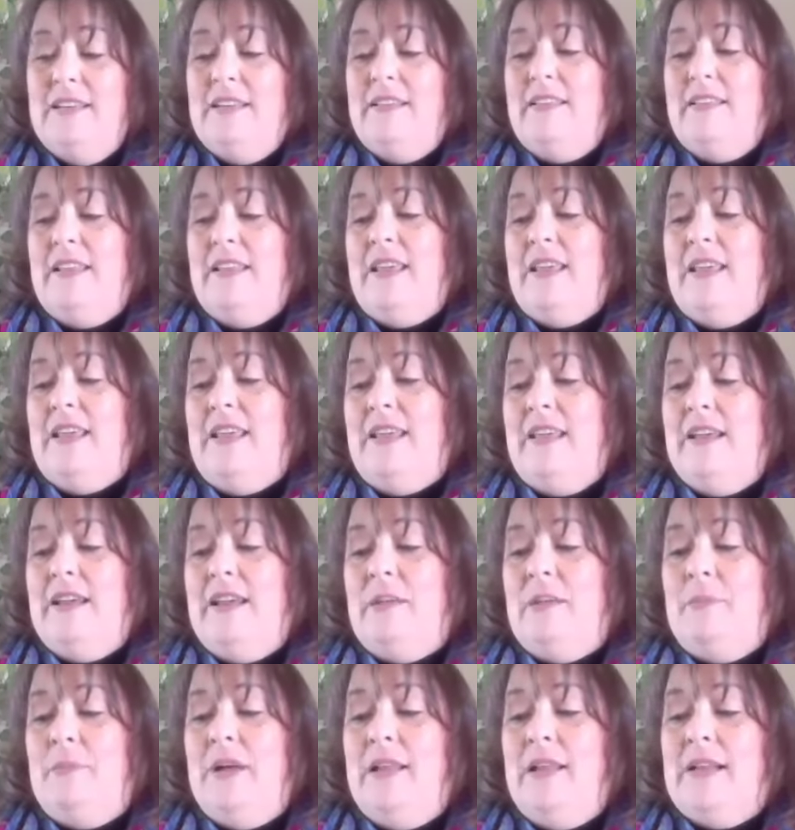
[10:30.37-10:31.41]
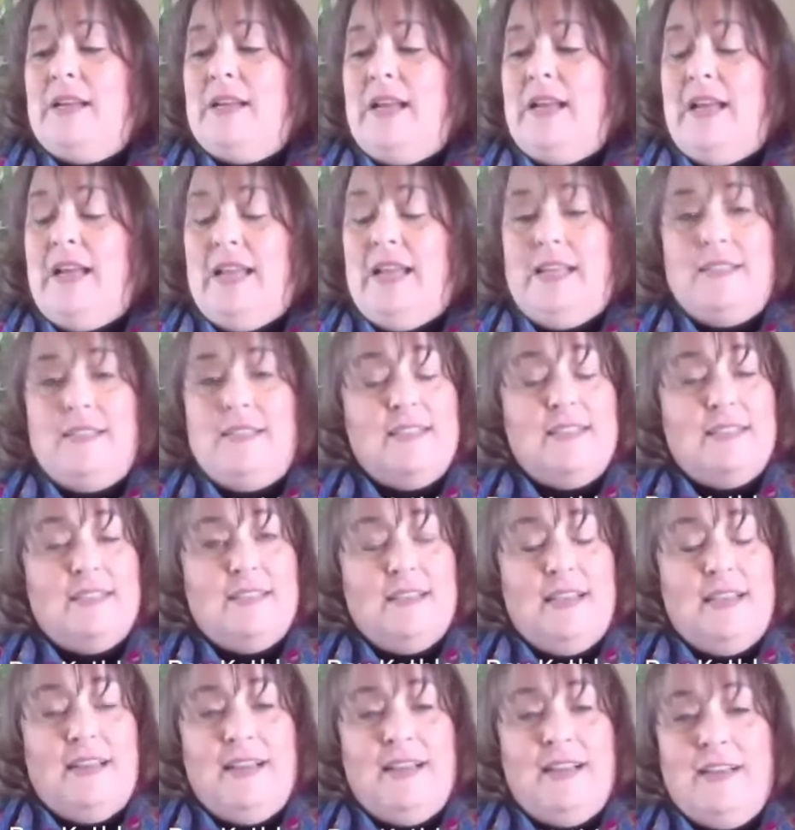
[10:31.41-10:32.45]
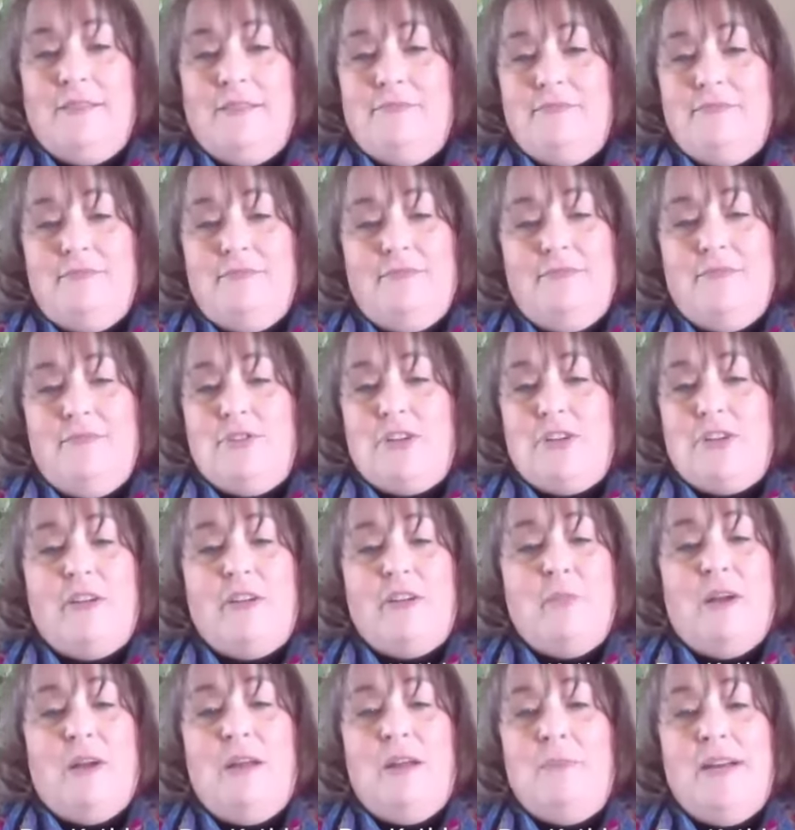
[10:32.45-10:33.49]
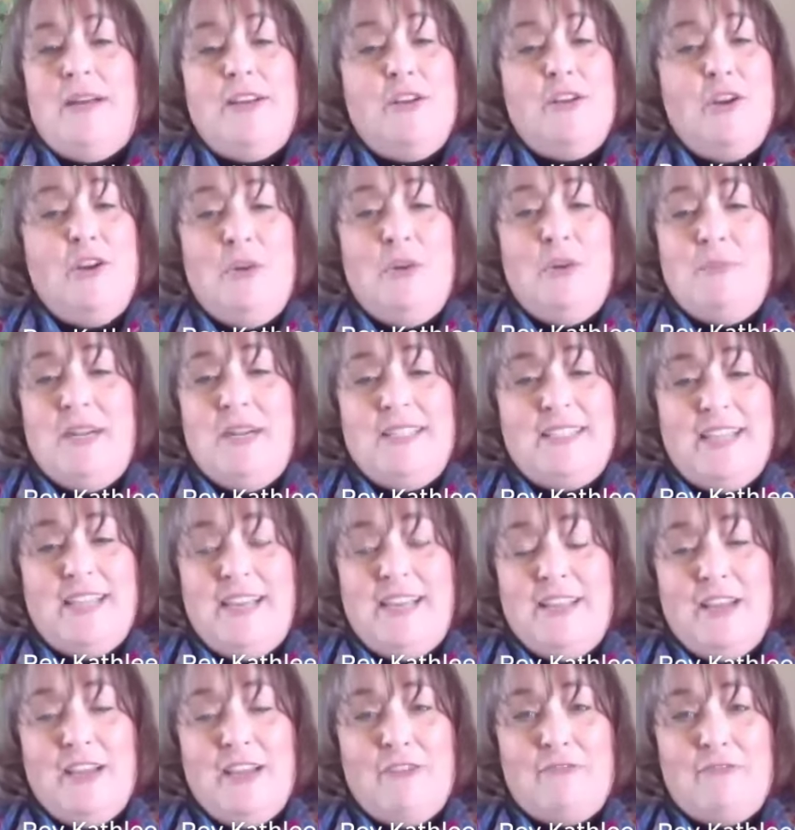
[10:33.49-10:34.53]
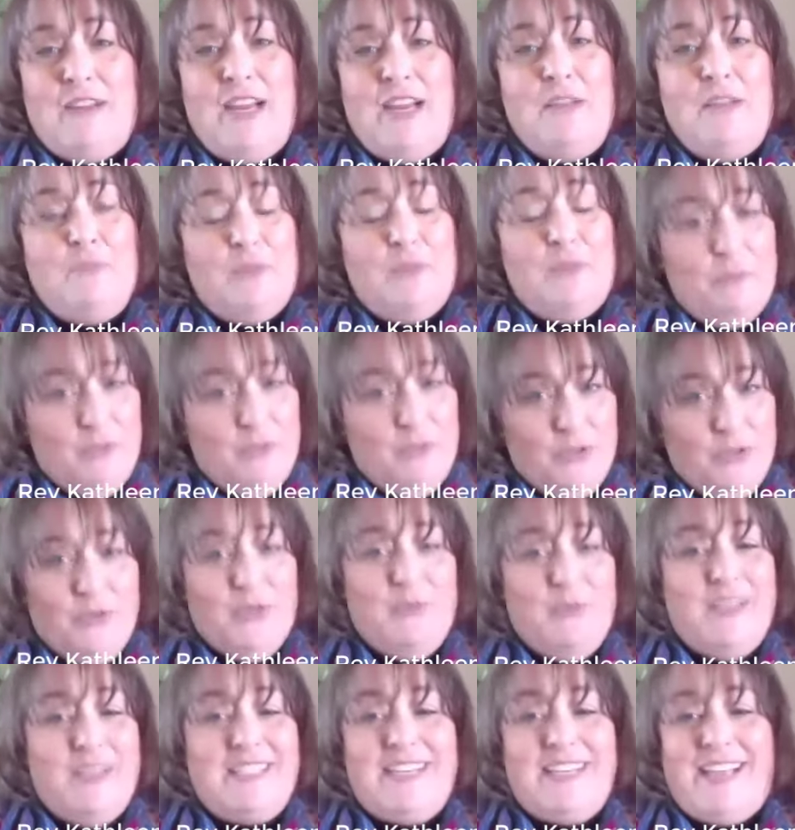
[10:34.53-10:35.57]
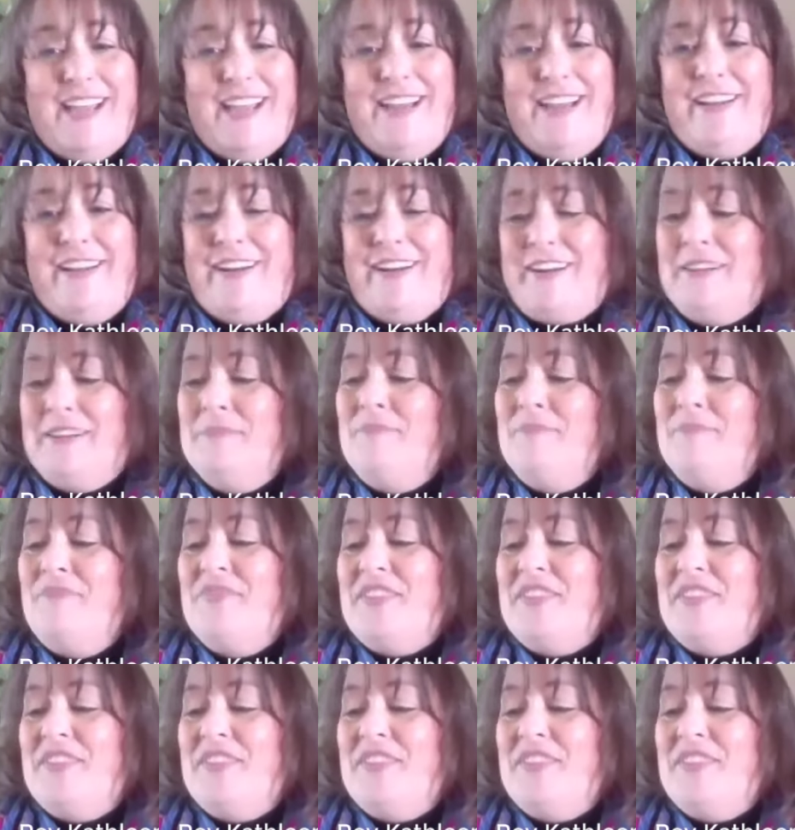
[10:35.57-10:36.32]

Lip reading: The Amalekites, and I'm sorry, Bob, I know I'm not saying that right, but I'm doing the best I can here.